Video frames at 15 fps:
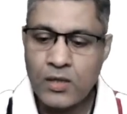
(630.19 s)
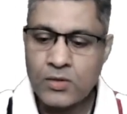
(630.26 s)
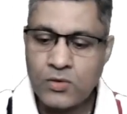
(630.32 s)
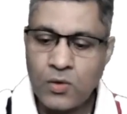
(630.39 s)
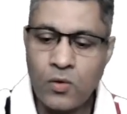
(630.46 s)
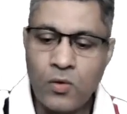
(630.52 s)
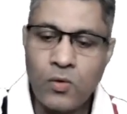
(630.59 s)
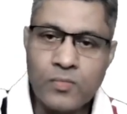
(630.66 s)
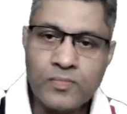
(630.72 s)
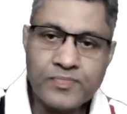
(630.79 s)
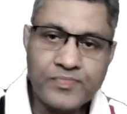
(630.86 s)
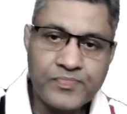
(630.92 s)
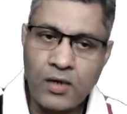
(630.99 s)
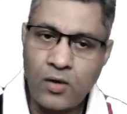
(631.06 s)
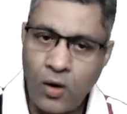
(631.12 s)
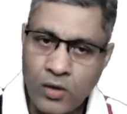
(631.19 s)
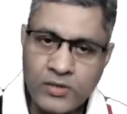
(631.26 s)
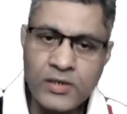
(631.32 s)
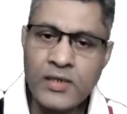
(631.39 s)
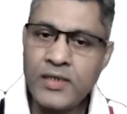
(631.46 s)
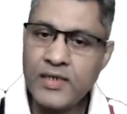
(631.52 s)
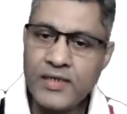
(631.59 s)
So the
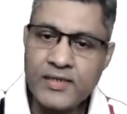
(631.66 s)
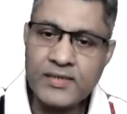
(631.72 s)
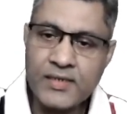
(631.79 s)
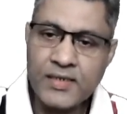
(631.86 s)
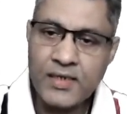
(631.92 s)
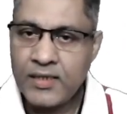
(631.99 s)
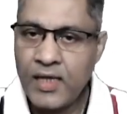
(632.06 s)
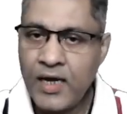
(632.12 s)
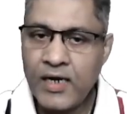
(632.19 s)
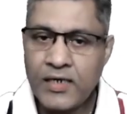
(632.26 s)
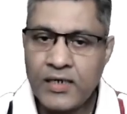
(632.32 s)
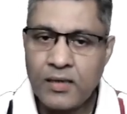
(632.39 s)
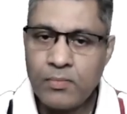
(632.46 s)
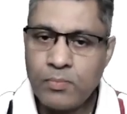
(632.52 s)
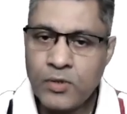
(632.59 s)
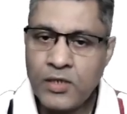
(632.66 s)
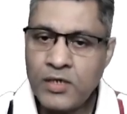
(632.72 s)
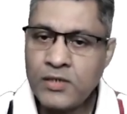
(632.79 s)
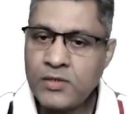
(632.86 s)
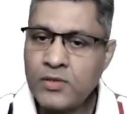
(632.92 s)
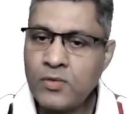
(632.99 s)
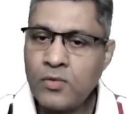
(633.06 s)
caution is that
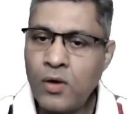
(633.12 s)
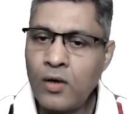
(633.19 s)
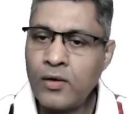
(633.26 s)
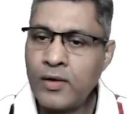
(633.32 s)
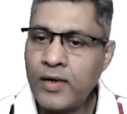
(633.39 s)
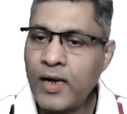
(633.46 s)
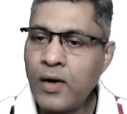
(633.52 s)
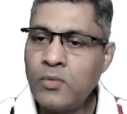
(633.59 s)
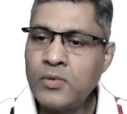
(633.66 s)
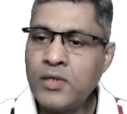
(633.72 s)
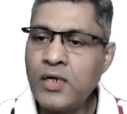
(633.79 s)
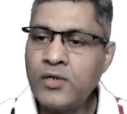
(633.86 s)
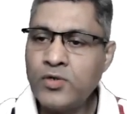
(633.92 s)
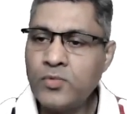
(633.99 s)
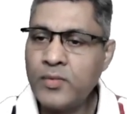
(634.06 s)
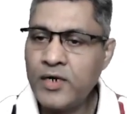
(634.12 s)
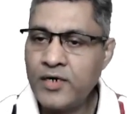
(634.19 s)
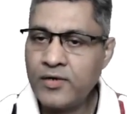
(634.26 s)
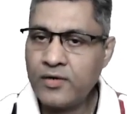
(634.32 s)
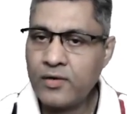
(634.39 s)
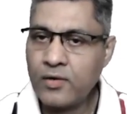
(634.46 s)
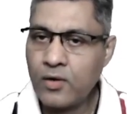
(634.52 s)
please do not round the
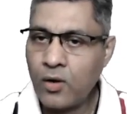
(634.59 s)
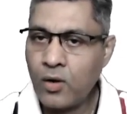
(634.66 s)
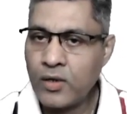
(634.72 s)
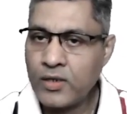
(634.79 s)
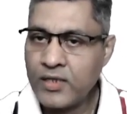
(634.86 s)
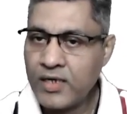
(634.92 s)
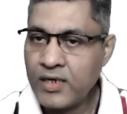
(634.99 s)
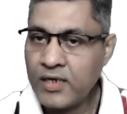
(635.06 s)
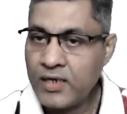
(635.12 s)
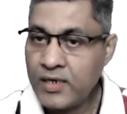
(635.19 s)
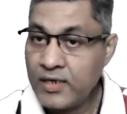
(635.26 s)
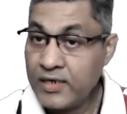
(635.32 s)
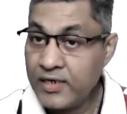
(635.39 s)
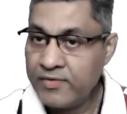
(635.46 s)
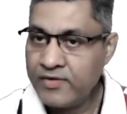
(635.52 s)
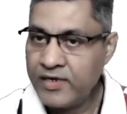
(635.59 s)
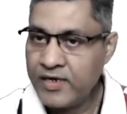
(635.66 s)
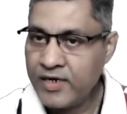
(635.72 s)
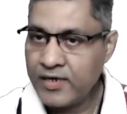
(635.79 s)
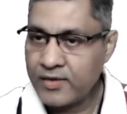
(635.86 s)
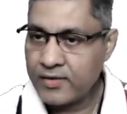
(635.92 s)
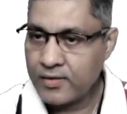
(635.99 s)
numerator or the
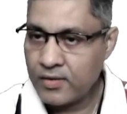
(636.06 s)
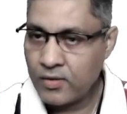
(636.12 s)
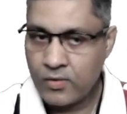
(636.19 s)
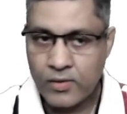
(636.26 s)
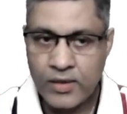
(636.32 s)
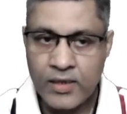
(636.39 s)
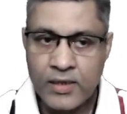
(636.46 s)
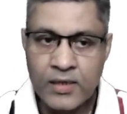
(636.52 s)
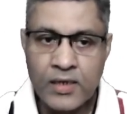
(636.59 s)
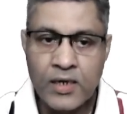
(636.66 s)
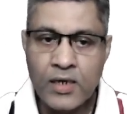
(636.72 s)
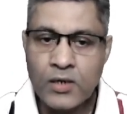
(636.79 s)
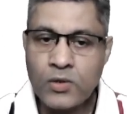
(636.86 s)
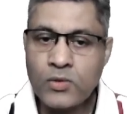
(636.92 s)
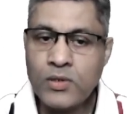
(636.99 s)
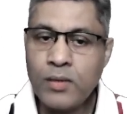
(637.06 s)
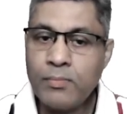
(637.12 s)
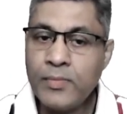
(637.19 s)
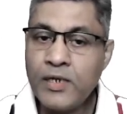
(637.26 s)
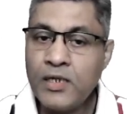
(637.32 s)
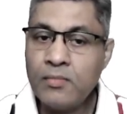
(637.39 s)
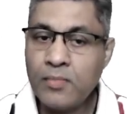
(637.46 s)
dividend, okay, to the
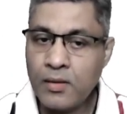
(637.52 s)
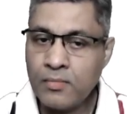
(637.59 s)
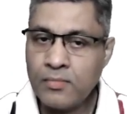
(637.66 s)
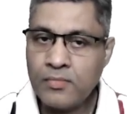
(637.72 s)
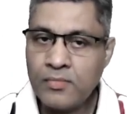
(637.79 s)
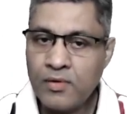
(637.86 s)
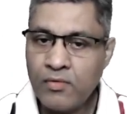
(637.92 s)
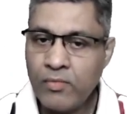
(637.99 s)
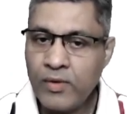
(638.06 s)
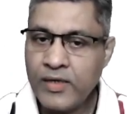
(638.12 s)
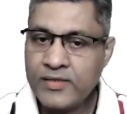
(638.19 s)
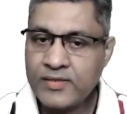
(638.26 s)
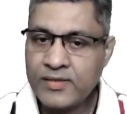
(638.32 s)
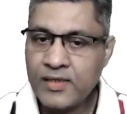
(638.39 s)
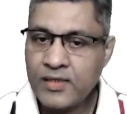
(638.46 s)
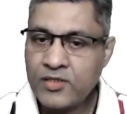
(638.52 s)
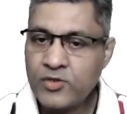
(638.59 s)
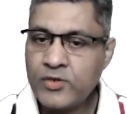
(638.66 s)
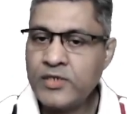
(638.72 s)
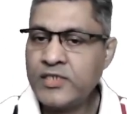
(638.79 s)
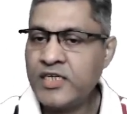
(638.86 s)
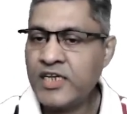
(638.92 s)
minimum with
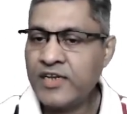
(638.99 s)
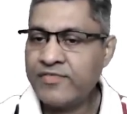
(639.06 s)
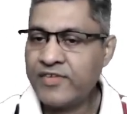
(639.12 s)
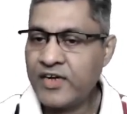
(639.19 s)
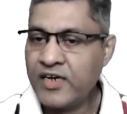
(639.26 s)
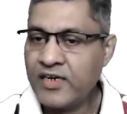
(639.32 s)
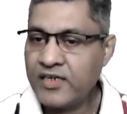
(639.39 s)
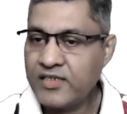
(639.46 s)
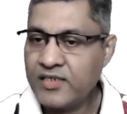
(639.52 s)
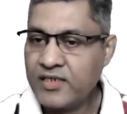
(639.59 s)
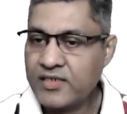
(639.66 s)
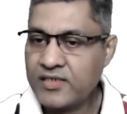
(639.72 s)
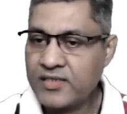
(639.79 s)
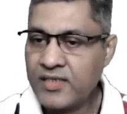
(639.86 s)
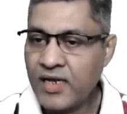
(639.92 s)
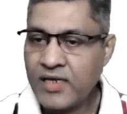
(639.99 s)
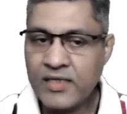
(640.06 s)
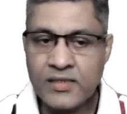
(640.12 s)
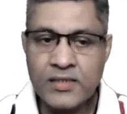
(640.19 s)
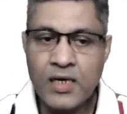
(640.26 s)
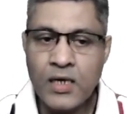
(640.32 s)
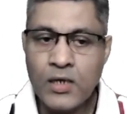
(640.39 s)
3 significant digits. That
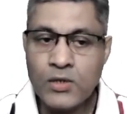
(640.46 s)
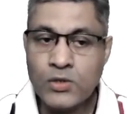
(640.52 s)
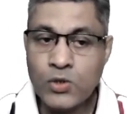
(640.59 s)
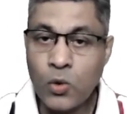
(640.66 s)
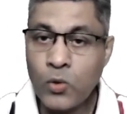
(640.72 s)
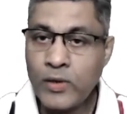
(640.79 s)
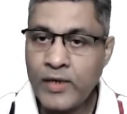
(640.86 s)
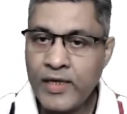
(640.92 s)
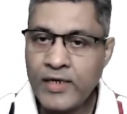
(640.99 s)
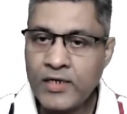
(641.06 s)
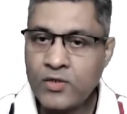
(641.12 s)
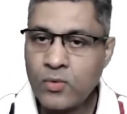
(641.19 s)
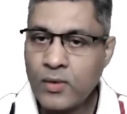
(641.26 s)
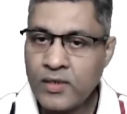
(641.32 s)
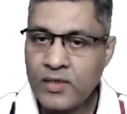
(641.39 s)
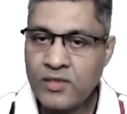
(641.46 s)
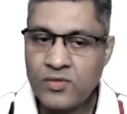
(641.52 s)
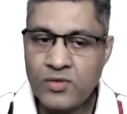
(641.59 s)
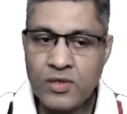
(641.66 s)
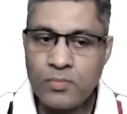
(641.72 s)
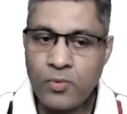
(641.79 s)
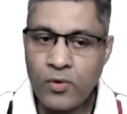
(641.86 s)
is, don't take
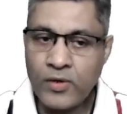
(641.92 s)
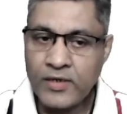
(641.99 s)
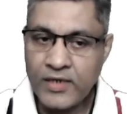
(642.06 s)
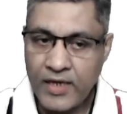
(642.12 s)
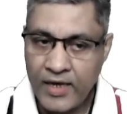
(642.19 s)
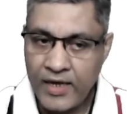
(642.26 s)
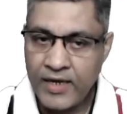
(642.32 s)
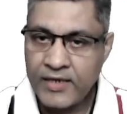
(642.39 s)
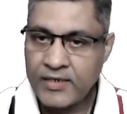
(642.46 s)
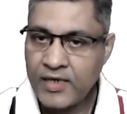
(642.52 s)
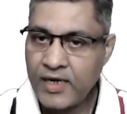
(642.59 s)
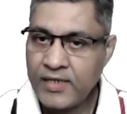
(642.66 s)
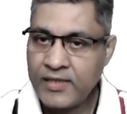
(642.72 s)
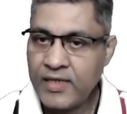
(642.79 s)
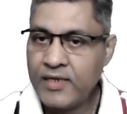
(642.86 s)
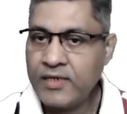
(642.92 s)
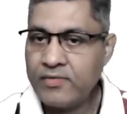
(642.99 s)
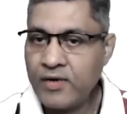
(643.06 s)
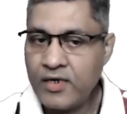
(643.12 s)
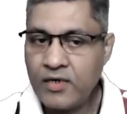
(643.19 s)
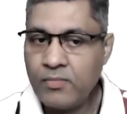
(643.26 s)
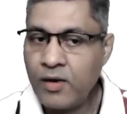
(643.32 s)
23.8 and then
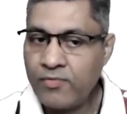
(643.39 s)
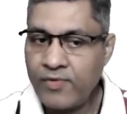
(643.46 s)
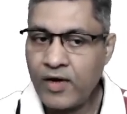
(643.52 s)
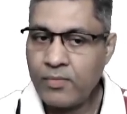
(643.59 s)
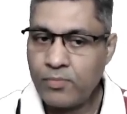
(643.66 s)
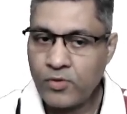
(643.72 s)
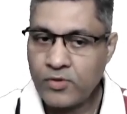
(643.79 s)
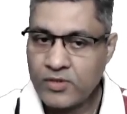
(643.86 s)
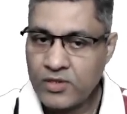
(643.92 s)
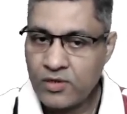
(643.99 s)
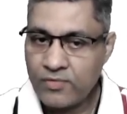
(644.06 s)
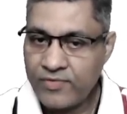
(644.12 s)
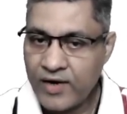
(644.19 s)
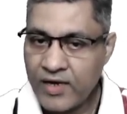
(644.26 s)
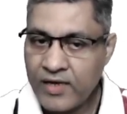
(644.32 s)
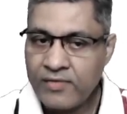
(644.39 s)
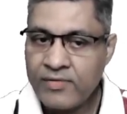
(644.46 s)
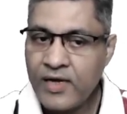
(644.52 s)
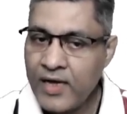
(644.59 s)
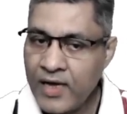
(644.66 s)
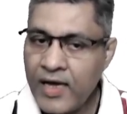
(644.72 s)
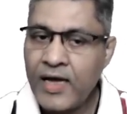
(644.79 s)
divide it by
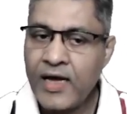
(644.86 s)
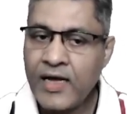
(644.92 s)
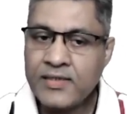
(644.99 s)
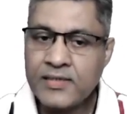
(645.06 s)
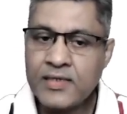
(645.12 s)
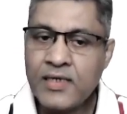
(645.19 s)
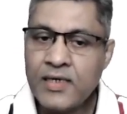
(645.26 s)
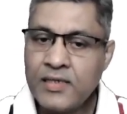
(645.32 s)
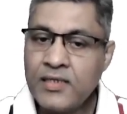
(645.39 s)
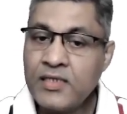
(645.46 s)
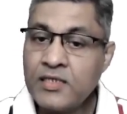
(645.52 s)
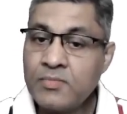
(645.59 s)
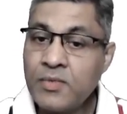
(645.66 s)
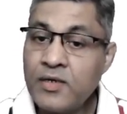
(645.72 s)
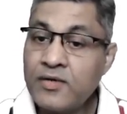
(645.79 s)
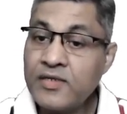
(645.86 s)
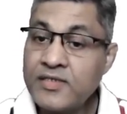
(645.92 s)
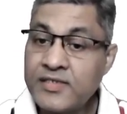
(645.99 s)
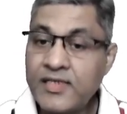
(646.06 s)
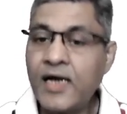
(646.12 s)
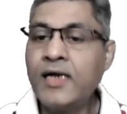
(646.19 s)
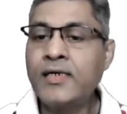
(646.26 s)
5.05, as this may
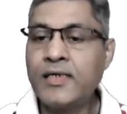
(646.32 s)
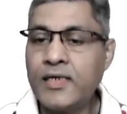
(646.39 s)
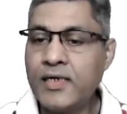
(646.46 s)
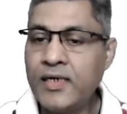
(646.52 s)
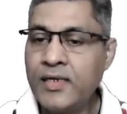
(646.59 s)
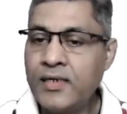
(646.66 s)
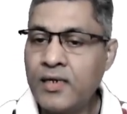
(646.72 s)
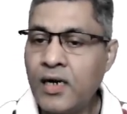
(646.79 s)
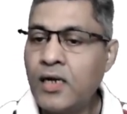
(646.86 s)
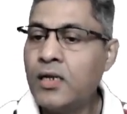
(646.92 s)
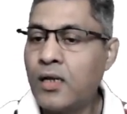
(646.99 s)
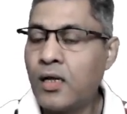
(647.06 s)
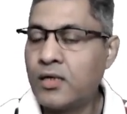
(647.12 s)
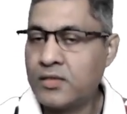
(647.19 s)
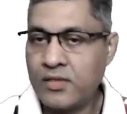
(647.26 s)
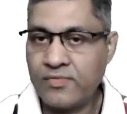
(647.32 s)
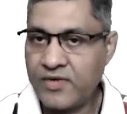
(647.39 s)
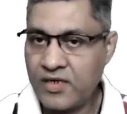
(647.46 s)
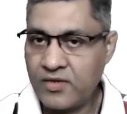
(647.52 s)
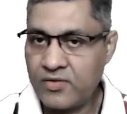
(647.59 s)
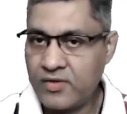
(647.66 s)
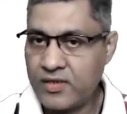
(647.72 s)
result in a loss
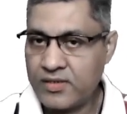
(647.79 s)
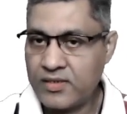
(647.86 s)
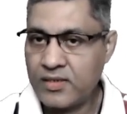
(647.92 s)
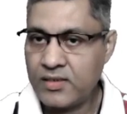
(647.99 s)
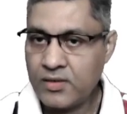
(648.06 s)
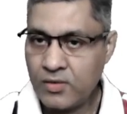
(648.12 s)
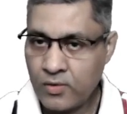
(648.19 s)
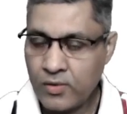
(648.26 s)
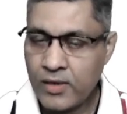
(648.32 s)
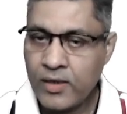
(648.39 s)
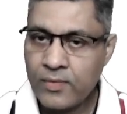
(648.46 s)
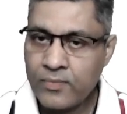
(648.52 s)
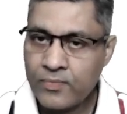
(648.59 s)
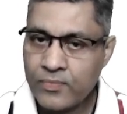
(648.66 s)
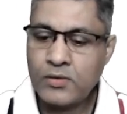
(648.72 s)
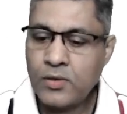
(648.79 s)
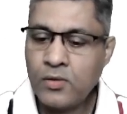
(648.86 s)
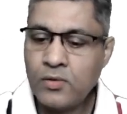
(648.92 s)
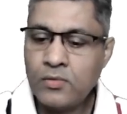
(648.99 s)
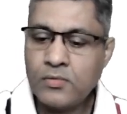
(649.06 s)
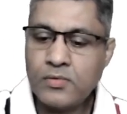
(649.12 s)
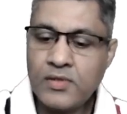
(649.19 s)
of accuracy, okay?
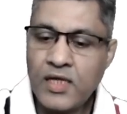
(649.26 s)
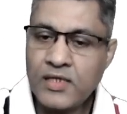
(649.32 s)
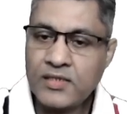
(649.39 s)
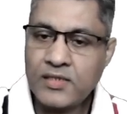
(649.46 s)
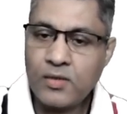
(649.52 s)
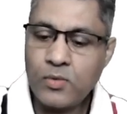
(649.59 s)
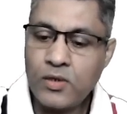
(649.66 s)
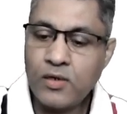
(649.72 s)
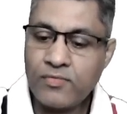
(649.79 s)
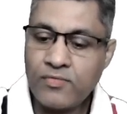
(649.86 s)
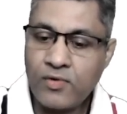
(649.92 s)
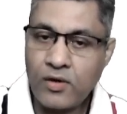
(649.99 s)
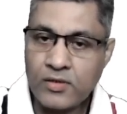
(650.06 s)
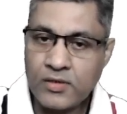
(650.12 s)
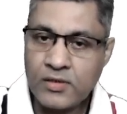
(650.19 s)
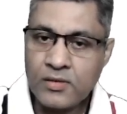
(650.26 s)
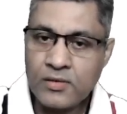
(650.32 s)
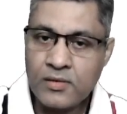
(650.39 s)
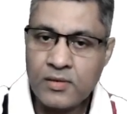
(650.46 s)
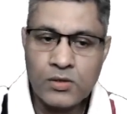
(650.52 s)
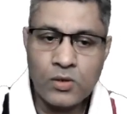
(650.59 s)
So that's the word of caution.